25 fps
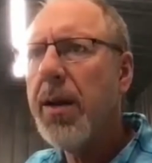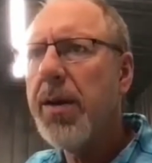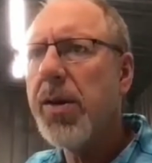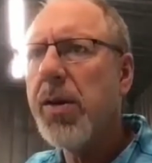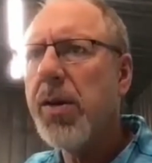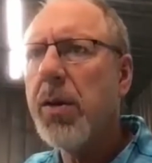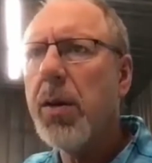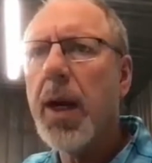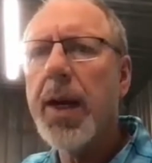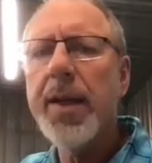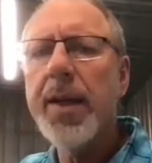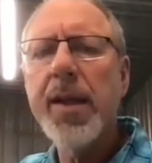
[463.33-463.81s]
So
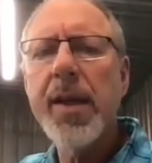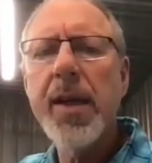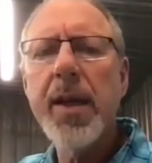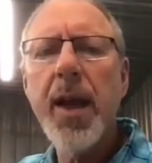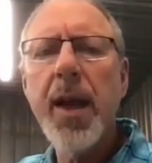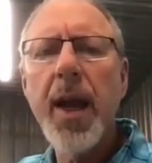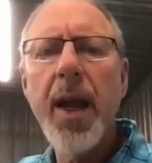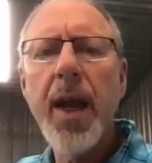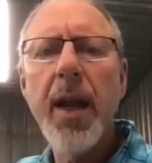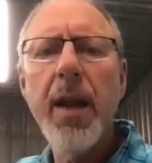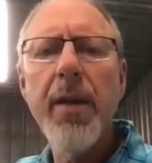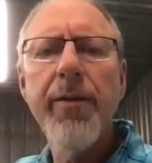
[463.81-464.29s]

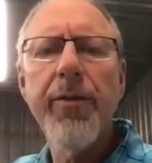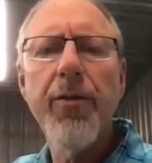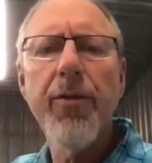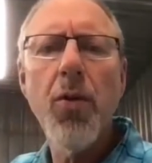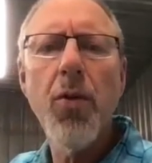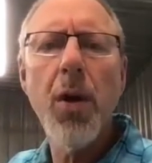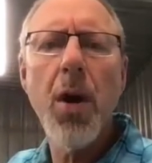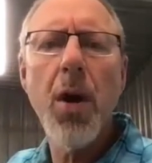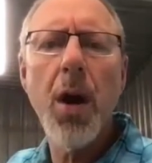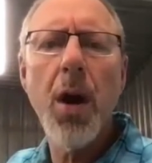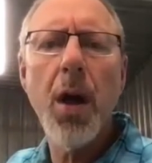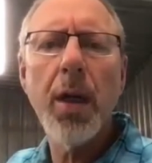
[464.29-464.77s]

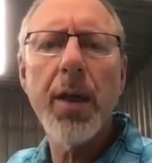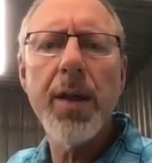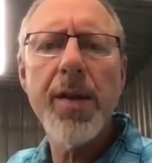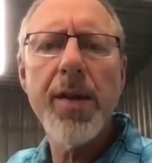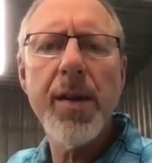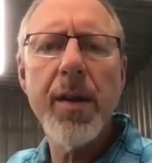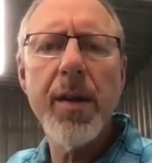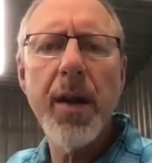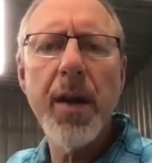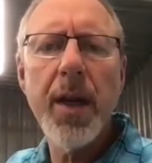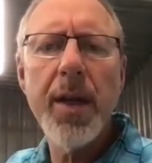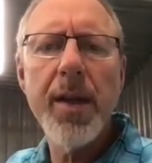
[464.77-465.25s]
1984, August
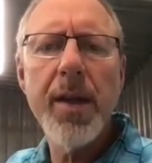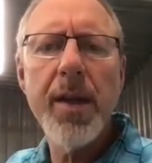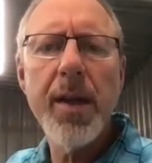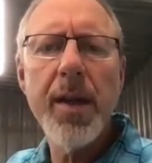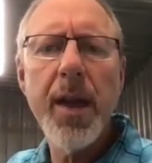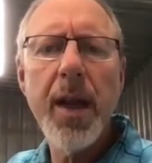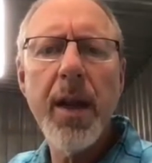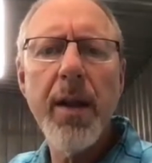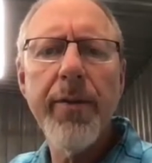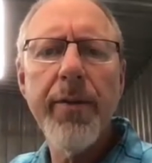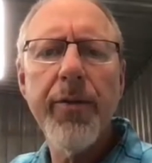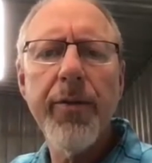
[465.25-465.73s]
of
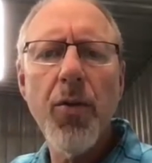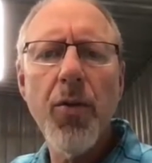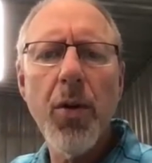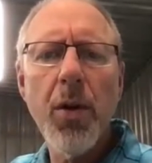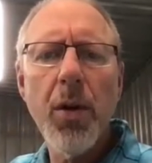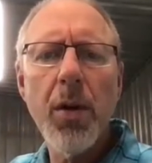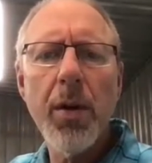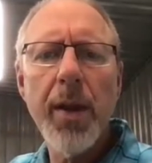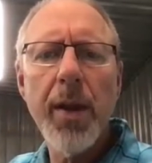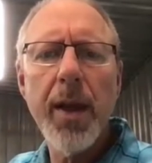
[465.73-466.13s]
1984,